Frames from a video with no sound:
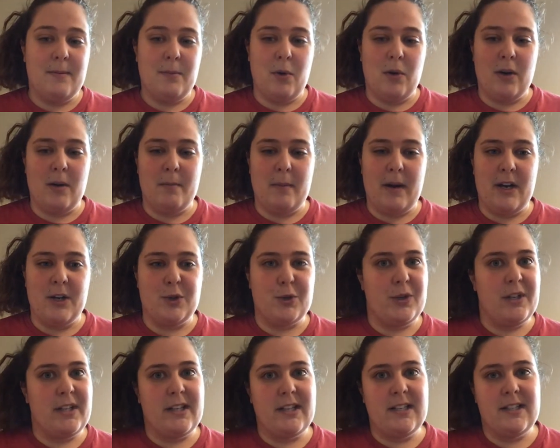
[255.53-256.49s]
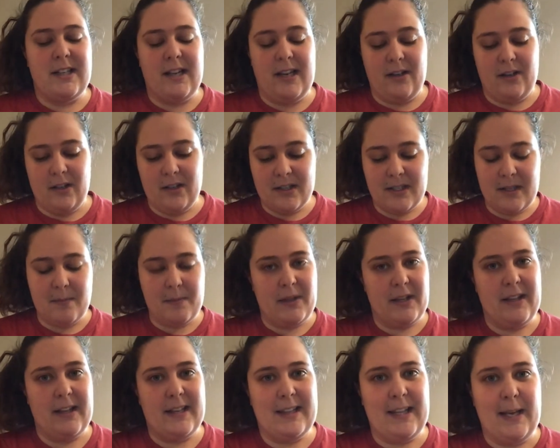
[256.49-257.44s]
or a margarine container or
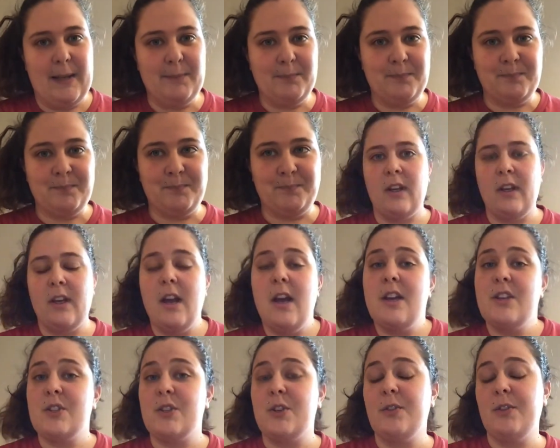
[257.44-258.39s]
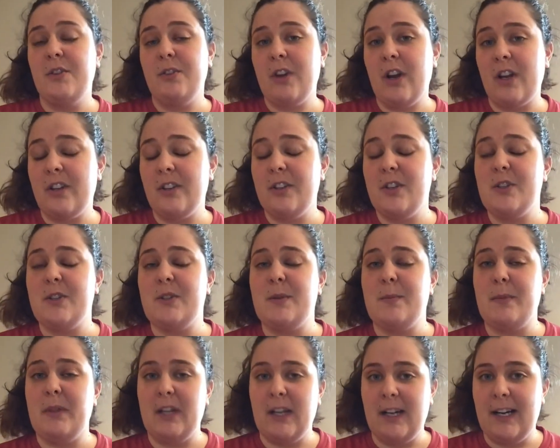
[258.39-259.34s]
something like that. So if you've got all your
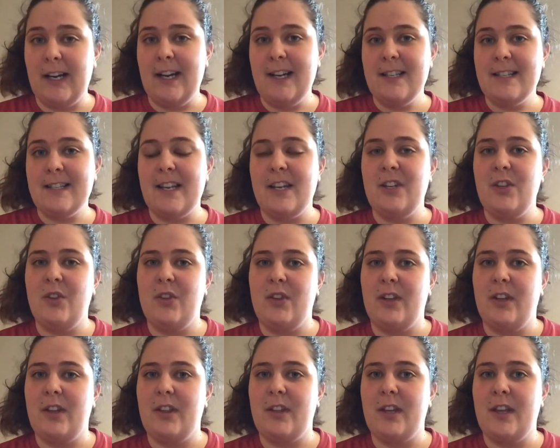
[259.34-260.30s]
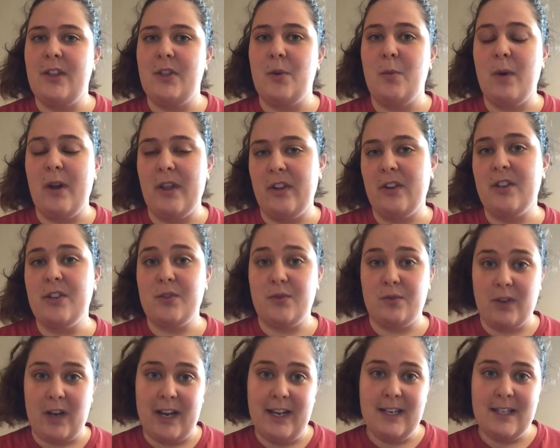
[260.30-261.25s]
supplies and you think that the weather is
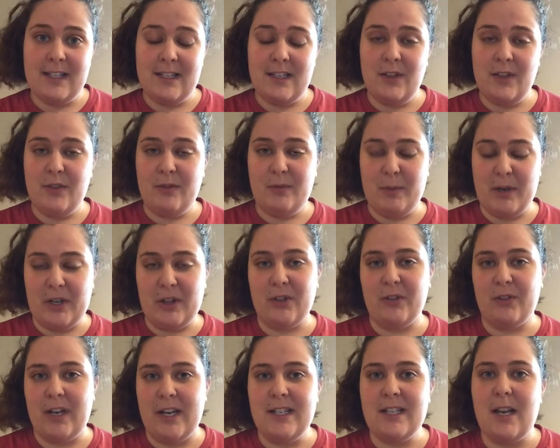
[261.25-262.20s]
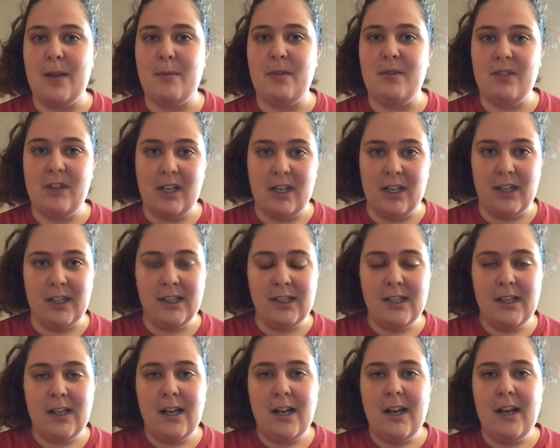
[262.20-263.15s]
right and you've picked the right time of year,
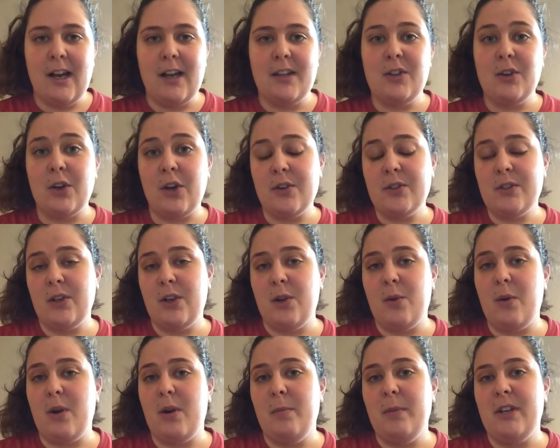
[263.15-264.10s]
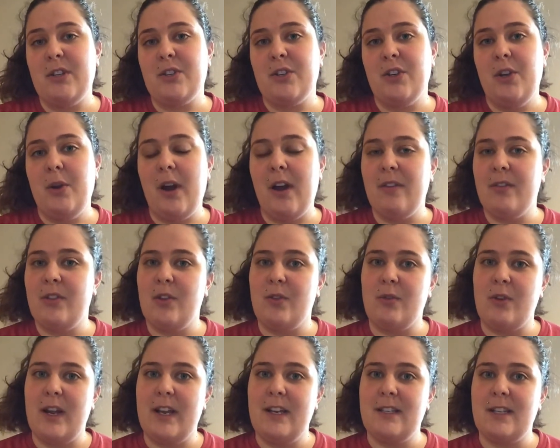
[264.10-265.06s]
you're also going to want to make sure you have the
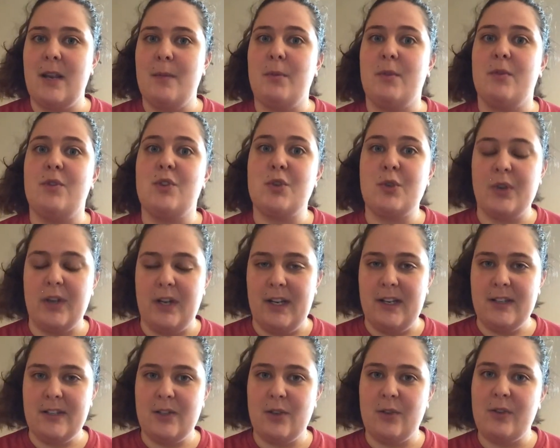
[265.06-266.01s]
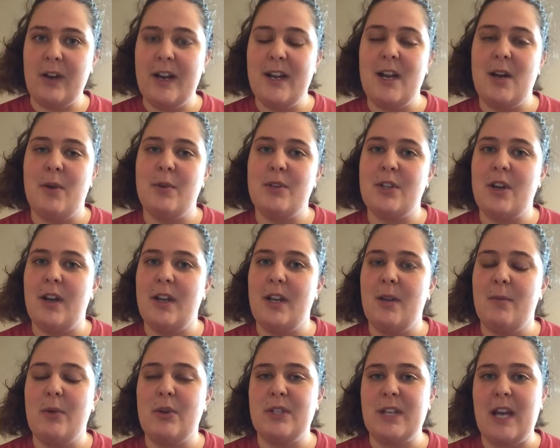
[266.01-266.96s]
right type of tree. So right now we're
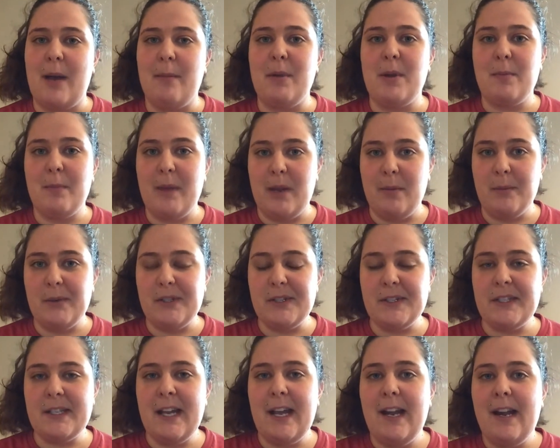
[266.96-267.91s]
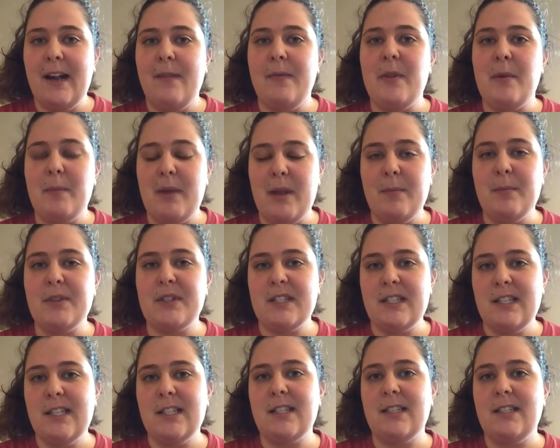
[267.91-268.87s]
talking about tapping maples, and the maple
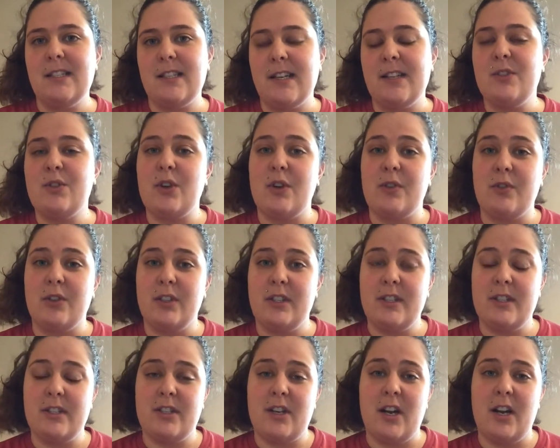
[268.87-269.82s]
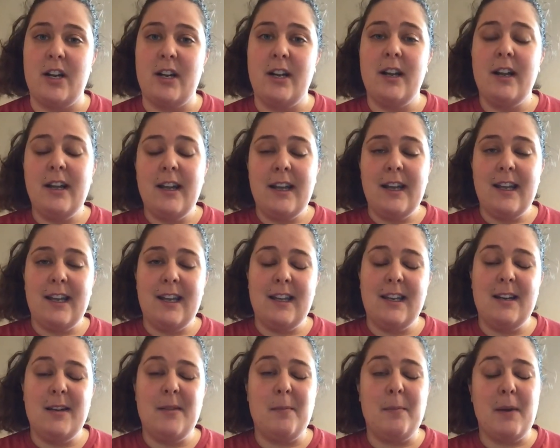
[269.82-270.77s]
season does generally start
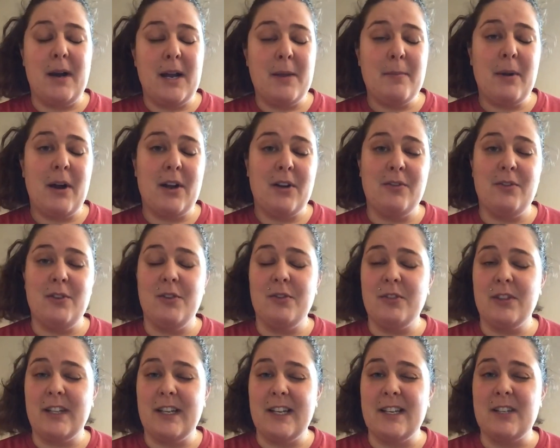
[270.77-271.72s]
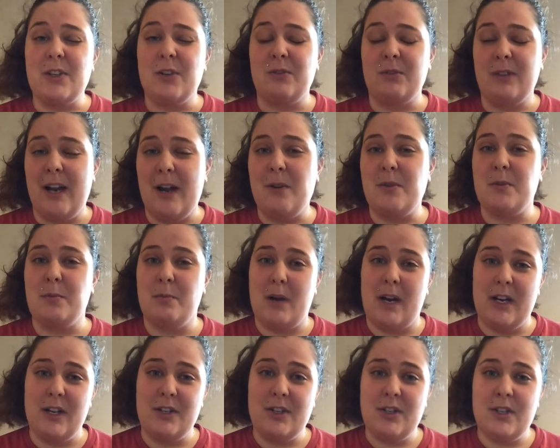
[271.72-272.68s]
in my part of Newfoundland around
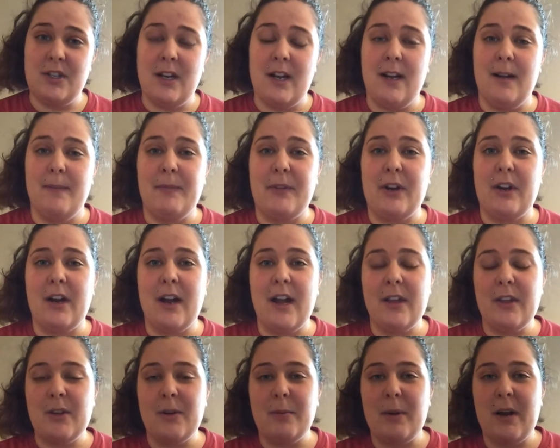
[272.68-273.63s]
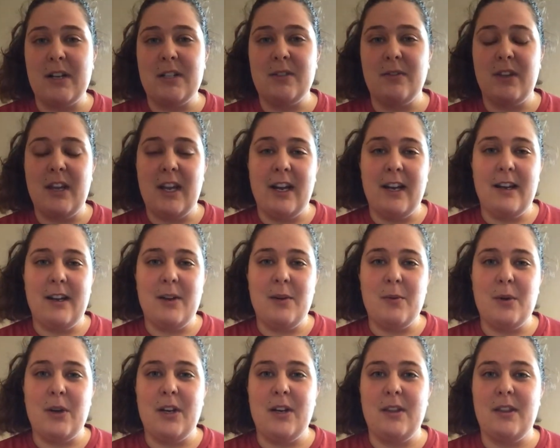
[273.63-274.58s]
March. There are other parts of Canada
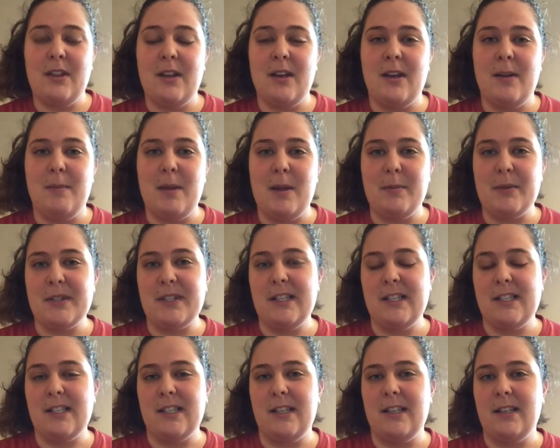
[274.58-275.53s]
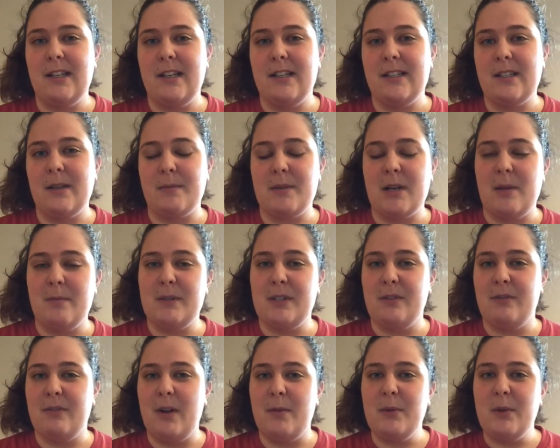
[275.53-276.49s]
where the maple season is sometimes
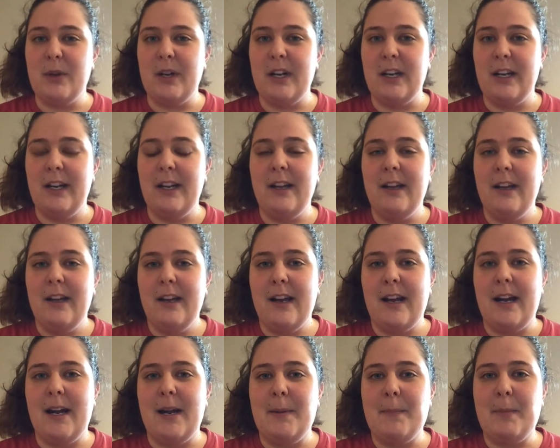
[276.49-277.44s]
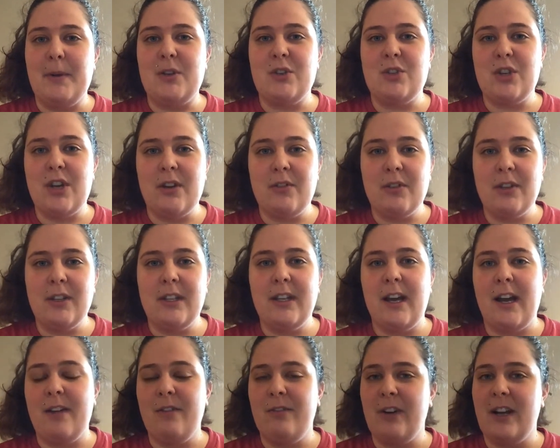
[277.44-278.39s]
in February, but generally
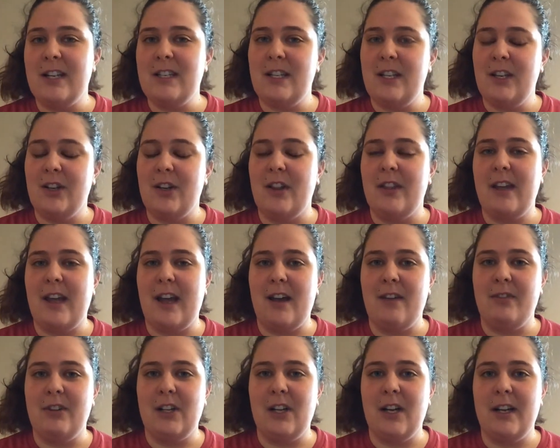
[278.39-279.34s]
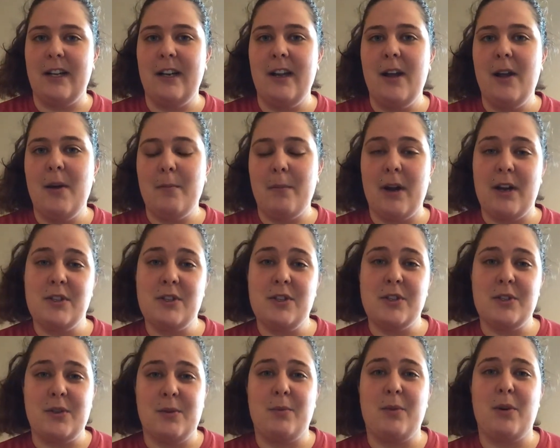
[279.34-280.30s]
I find here on the Avalon, March
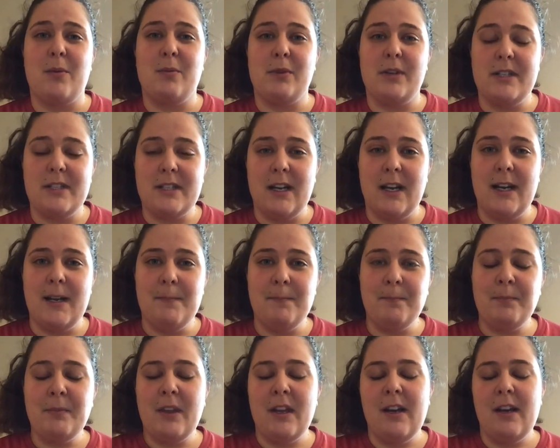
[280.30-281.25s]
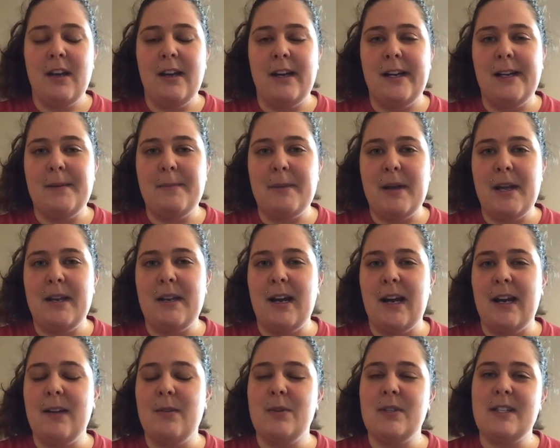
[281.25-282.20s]
is an appropriate time. And
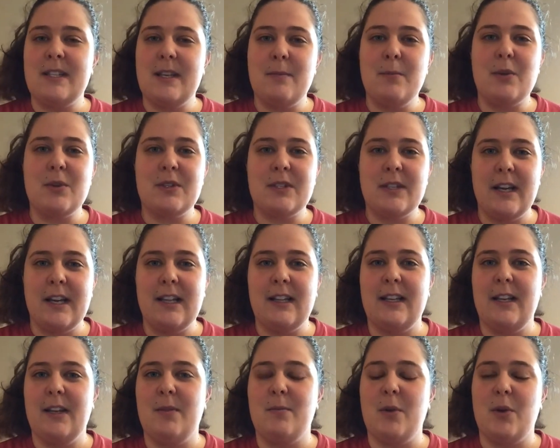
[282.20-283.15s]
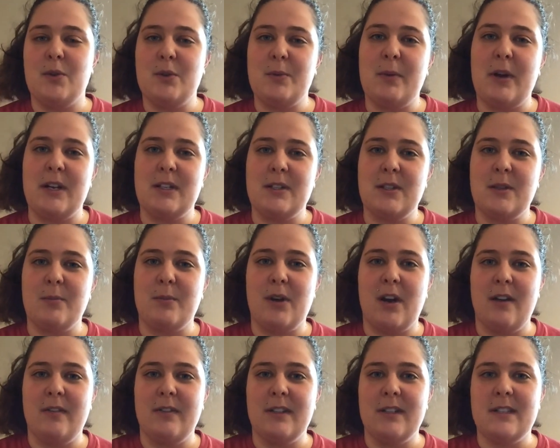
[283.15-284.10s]
I would say most likely in most parts of the
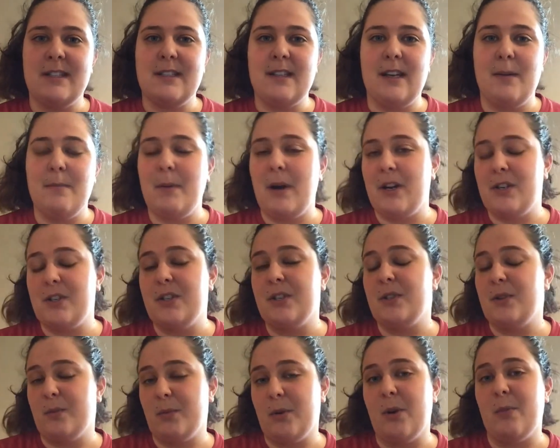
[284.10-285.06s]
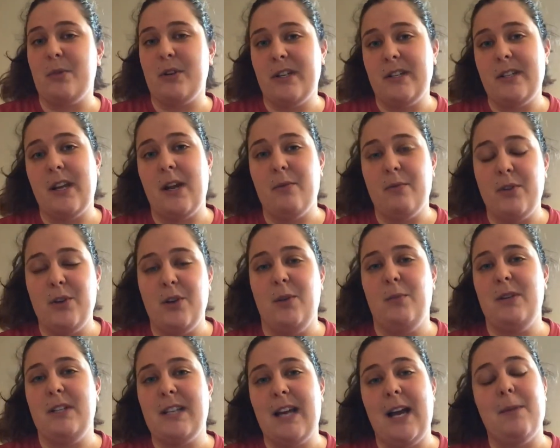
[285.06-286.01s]
province, March is an appropriate time for you to
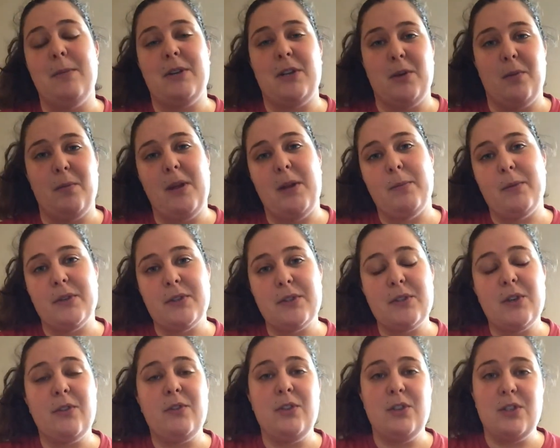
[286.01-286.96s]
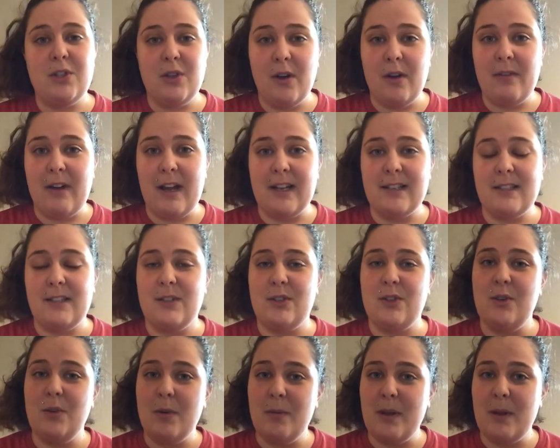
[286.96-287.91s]
be tapping your maple. So if you do have access
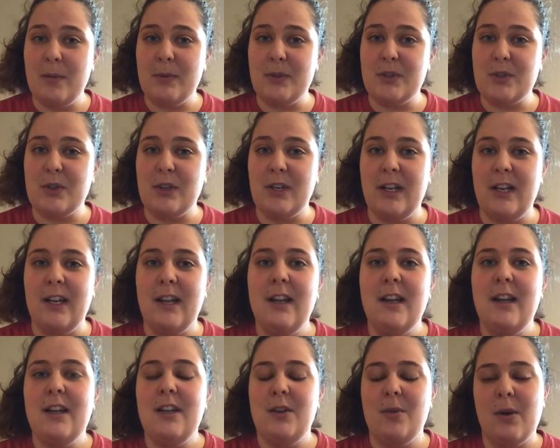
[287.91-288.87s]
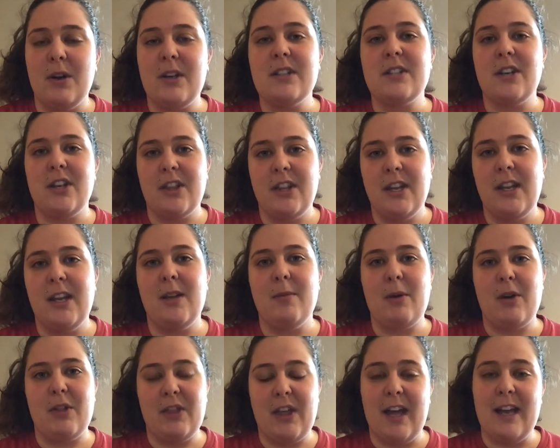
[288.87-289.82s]
to a maple tree, you want to start thinking
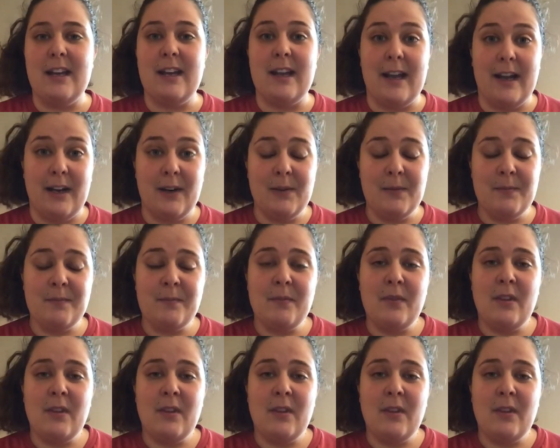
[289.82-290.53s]
about that now.